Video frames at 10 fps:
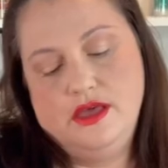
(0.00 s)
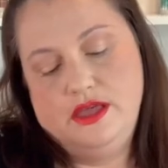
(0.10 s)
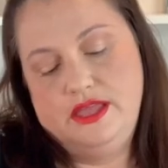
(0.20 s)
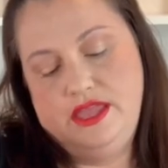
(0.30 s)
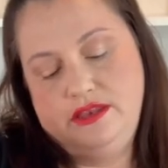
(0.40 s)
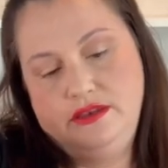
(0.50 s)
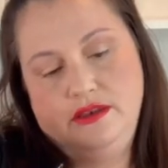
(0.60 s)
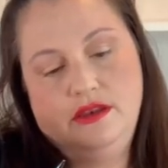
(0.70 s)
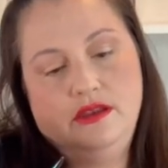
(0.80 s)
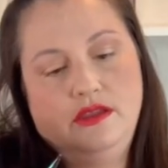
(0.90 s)
Again,
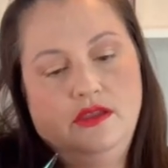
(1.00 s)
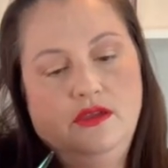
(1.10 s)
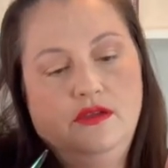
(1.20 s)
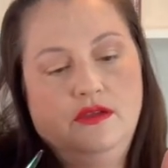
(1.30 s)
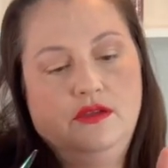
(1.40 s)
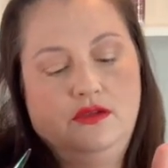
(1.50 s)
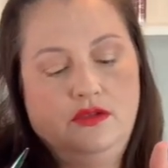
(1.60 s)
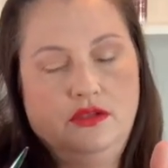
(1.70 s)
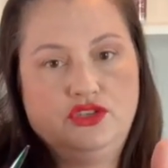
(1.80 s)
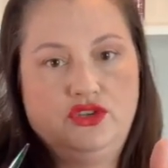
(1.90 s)

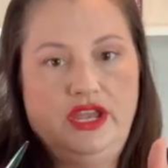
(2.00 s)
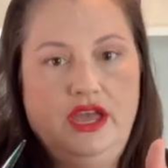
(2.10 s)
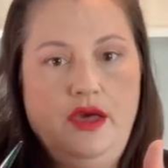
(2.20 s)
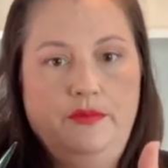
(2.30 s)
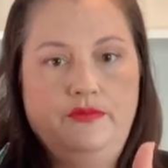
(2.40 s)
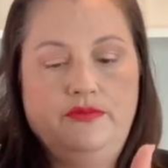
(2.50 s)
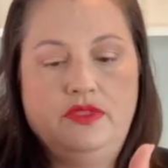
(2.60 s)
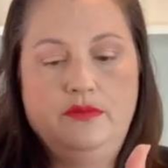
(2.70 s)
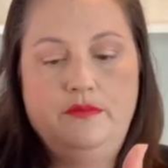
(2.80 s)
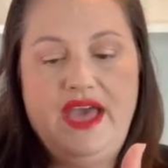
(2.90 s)
straight up,
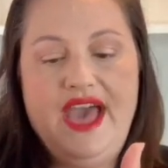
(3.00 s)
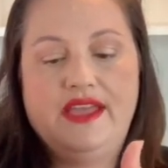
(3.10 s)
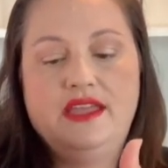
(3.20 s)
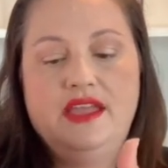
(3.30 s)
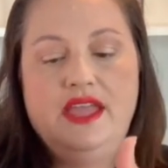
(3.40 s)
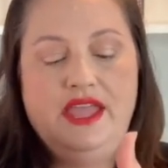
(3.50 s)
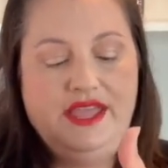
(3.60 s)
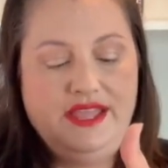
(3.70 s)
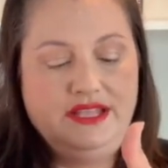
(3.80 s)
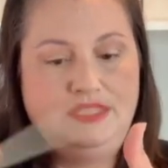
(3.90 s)
back,
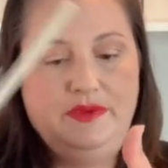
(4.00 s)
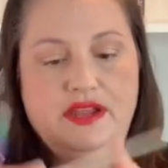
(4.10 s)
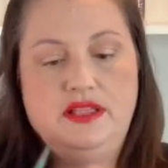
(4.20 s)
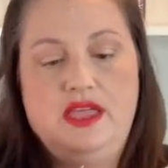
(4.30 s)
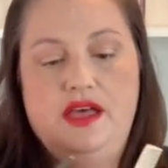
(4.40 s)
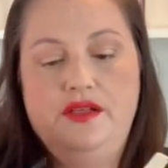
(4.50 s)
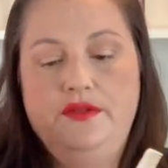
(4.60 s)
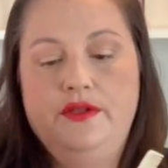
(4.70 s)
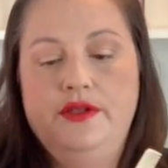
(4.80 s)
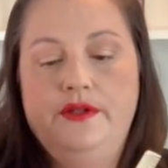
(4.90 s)
hands
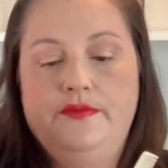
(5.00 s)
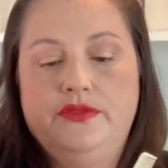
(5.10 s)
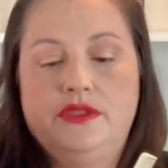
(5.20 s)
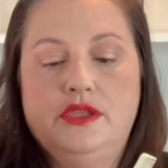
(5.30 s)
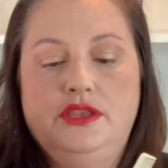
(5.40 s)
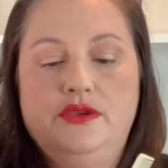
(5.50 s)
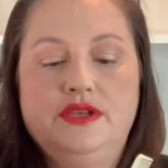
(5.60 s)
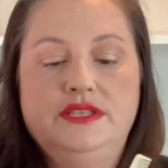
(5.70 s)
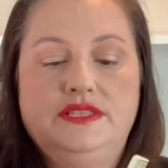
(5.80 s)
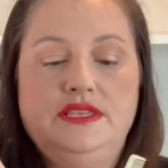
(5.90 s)
parallel, and you
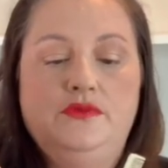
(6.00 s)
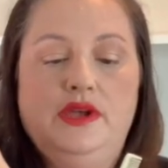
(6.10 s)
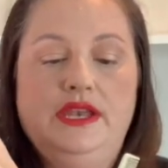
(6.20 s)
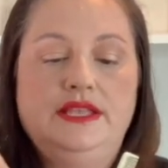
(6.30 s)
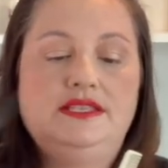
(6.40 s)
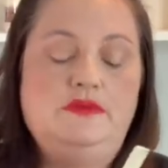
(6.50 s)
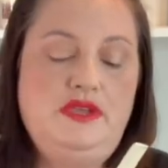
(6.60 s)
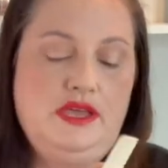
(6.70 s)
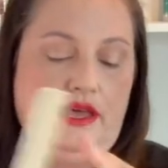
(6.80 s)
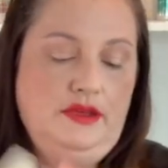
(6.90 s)
can see what needs to be cut.